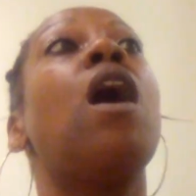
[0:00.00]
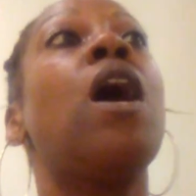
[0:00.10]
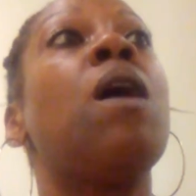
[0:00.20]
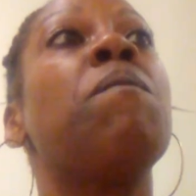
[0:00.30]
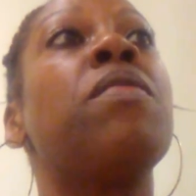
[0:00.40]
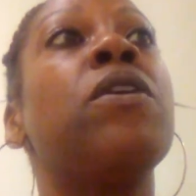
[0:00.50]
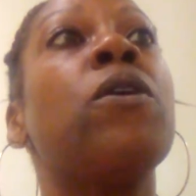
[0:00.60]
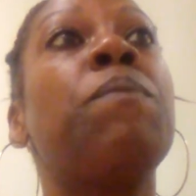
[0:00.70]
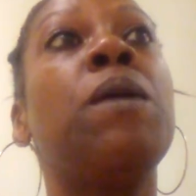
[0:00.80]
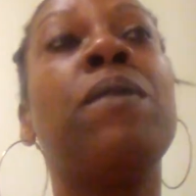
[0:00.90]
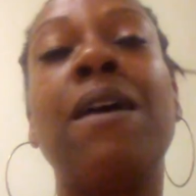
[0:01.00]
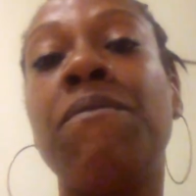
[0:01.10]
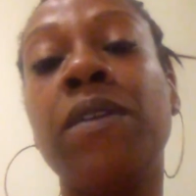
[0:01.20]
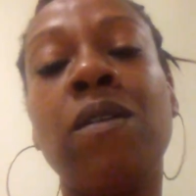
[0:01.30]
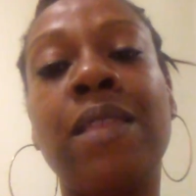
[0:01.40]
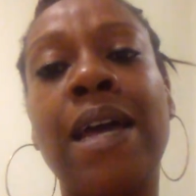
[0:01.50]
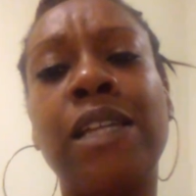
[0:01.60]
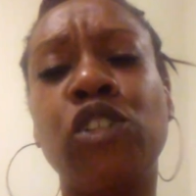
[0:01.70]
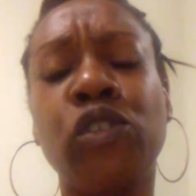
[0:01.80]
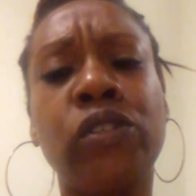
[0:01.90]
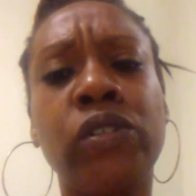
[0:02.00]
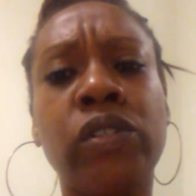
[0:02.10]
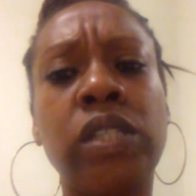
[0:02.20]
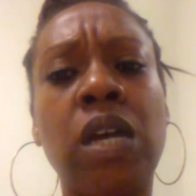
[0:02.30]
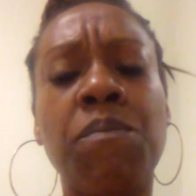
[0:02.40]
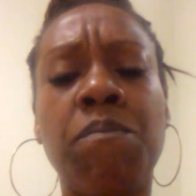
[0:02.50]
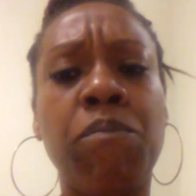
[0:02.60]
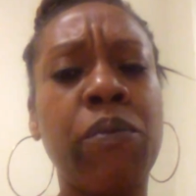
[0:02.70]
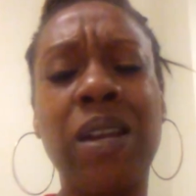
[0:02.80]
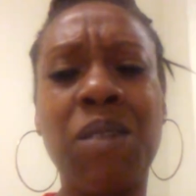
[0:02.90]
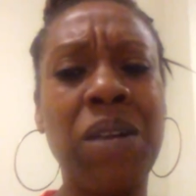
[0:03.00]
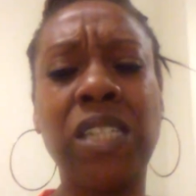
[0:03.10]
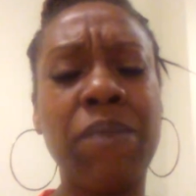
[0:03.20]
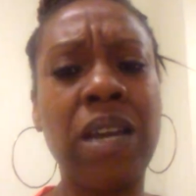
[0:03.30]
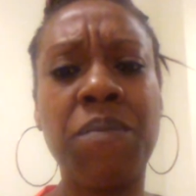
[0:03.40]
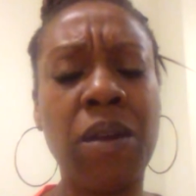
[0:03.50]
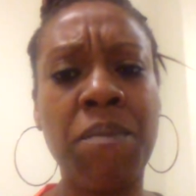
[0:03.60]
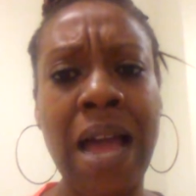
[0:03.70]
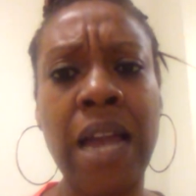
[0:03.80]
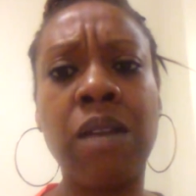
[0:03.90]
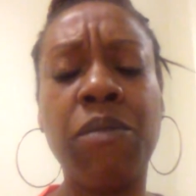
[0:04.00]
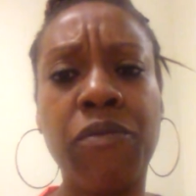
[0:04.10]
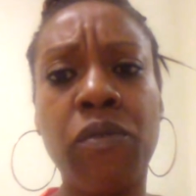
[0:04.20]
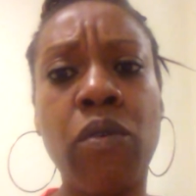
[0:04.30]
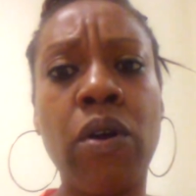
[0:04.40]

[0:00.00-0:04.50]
There are people that feel that jurors pretty much make up their mind